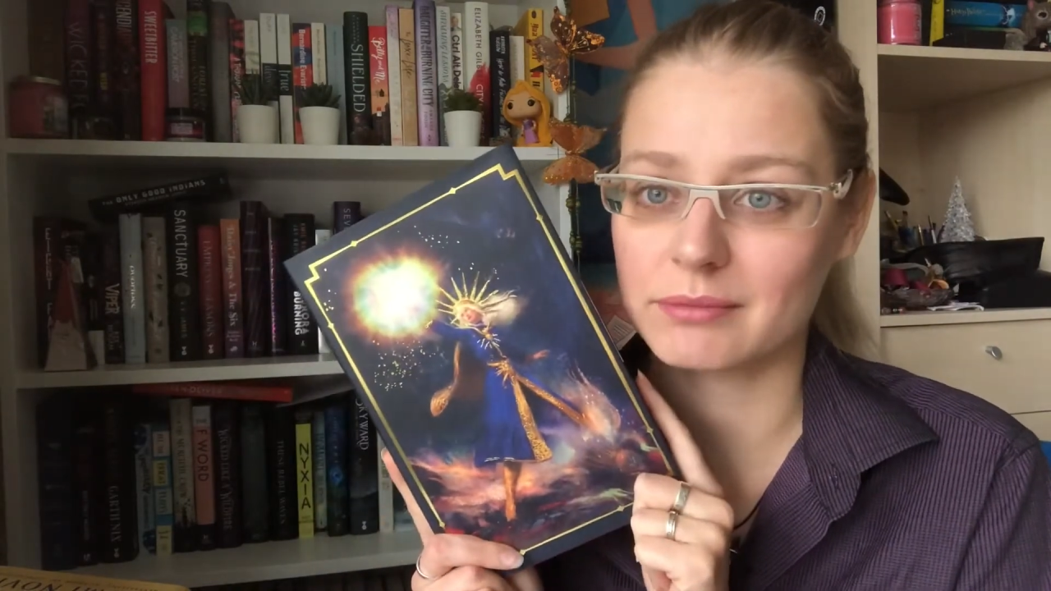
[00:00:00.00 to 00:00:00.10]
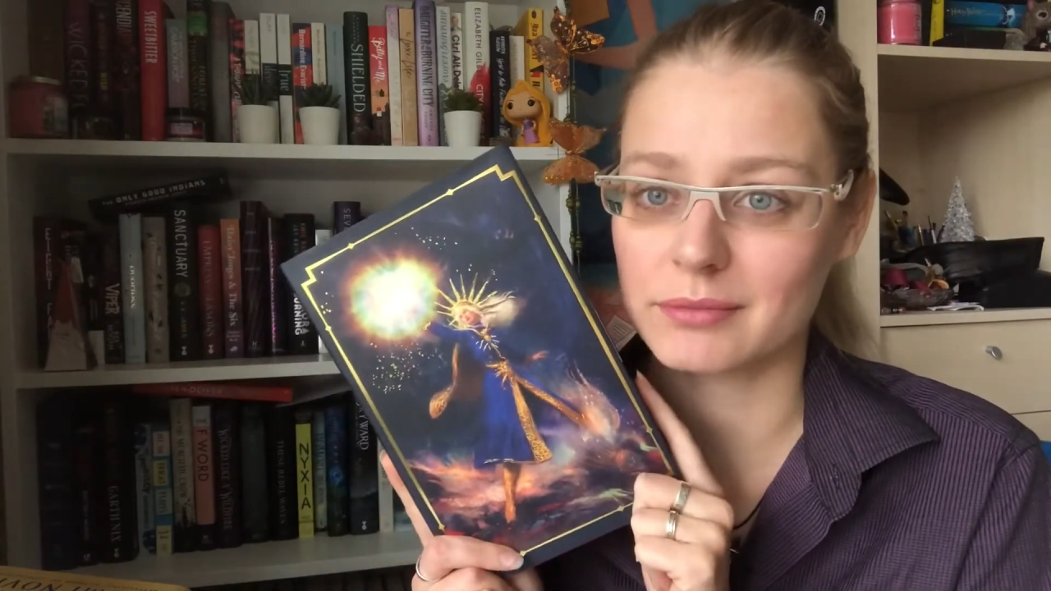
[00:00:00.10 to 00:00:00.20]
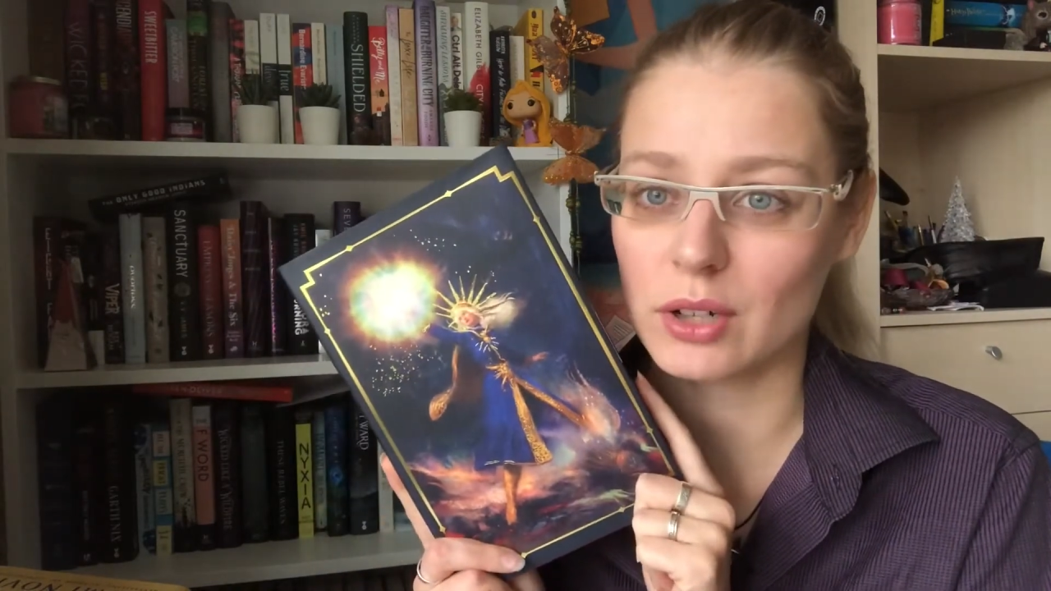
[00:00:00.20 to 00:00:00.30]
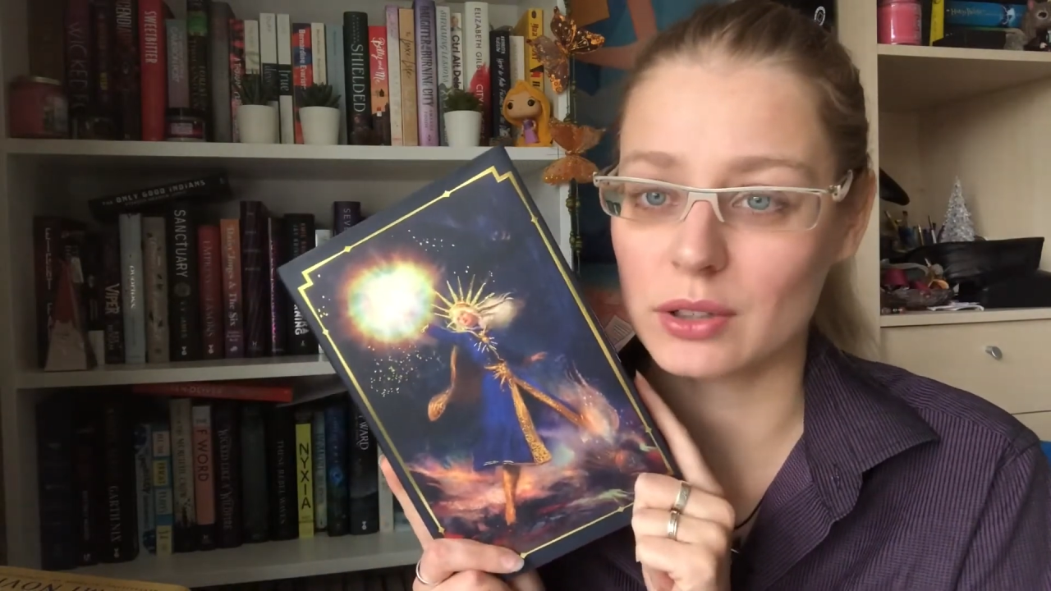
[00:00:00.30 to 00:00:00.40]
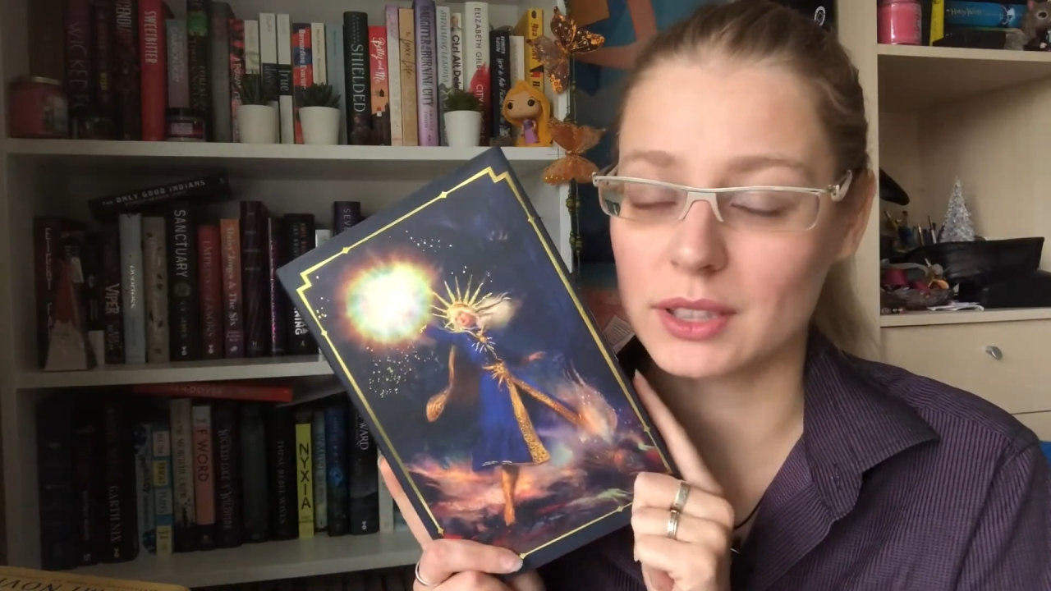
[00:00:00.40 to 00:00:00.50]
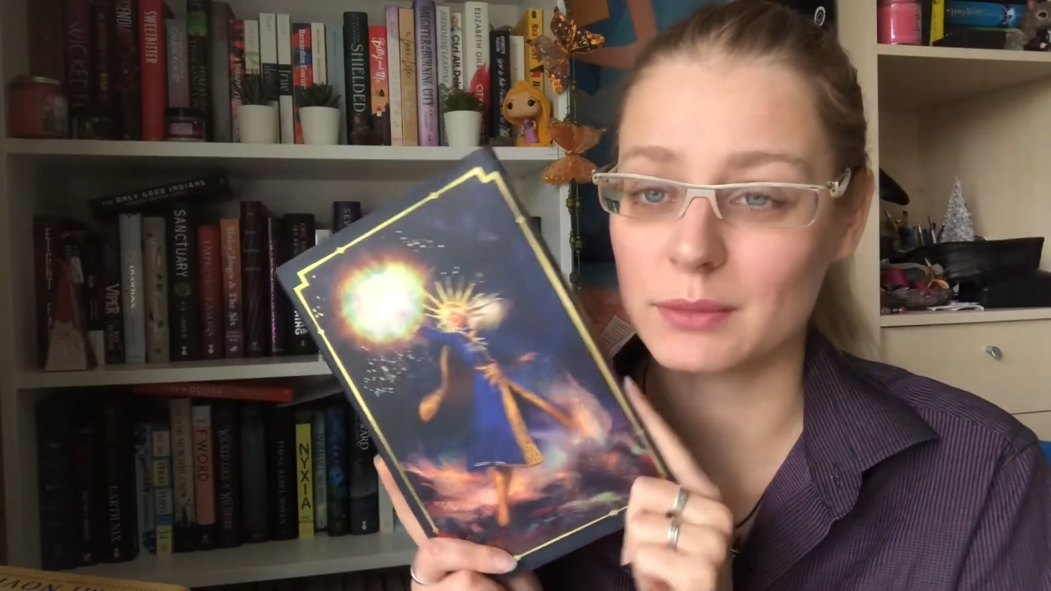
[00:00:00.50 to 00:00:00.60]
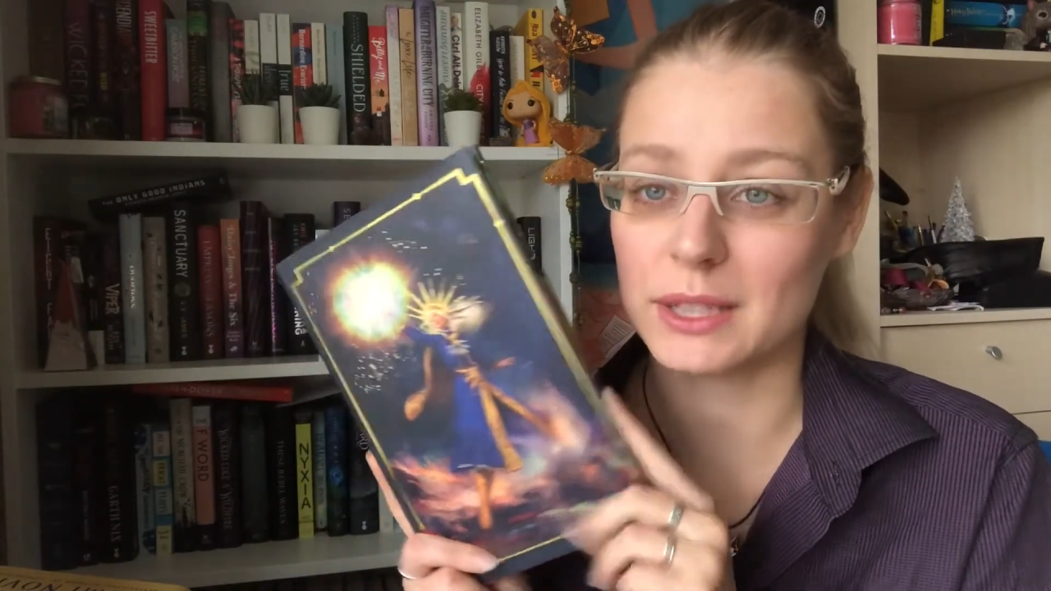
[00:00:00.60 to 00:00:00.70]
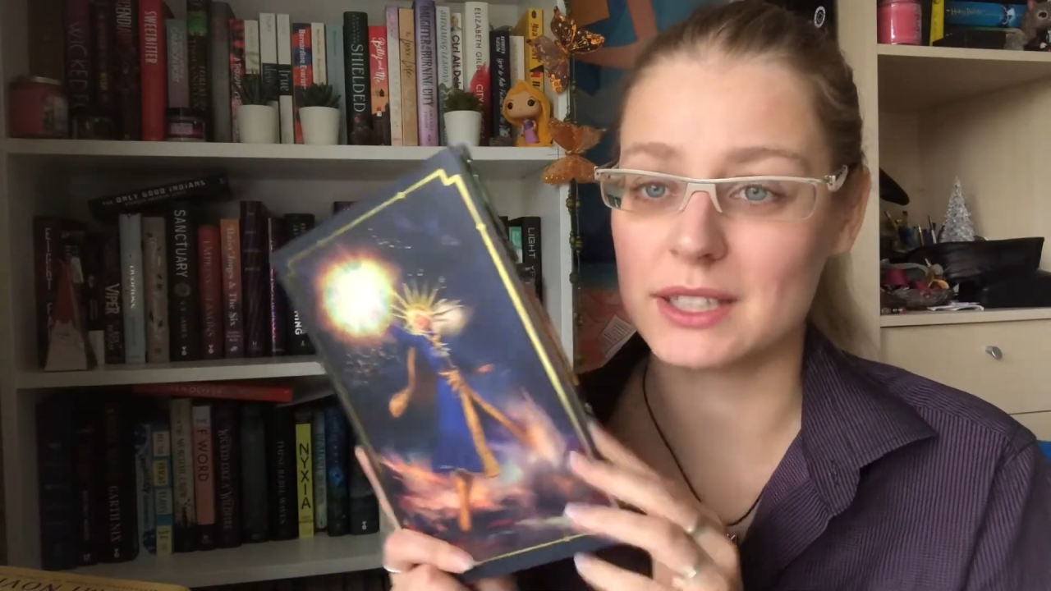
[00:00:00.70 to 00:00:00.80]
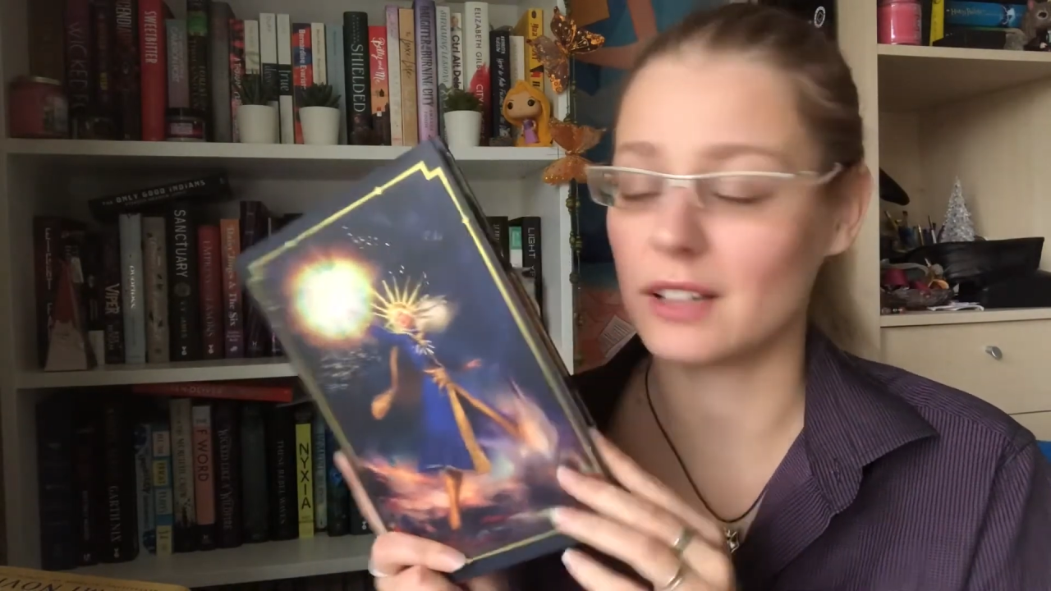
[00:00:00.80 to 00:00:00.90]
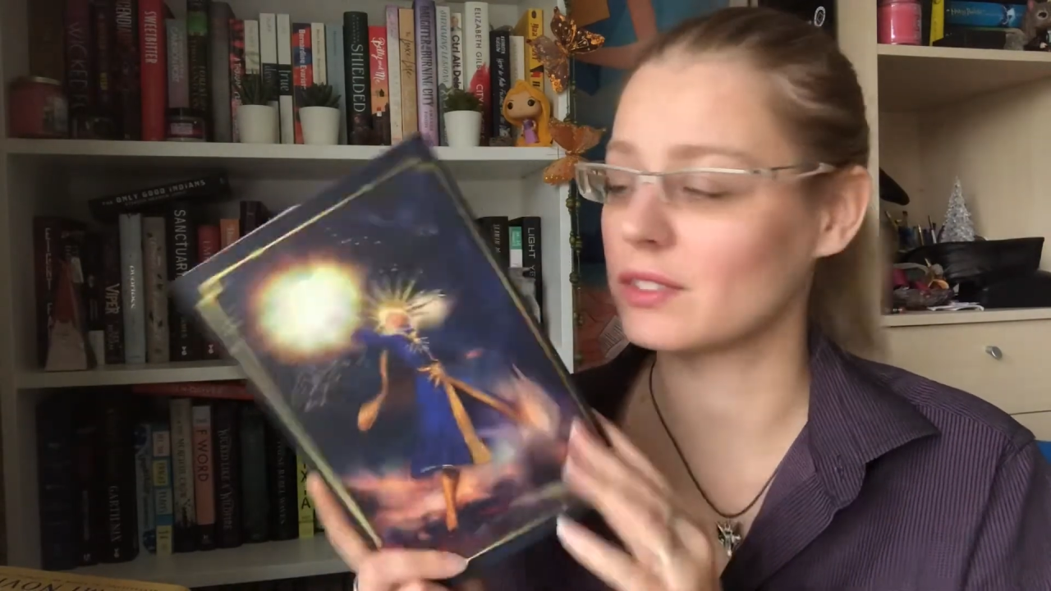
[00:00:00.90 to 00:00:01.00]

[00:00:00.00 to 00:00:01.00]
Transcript: ordered myself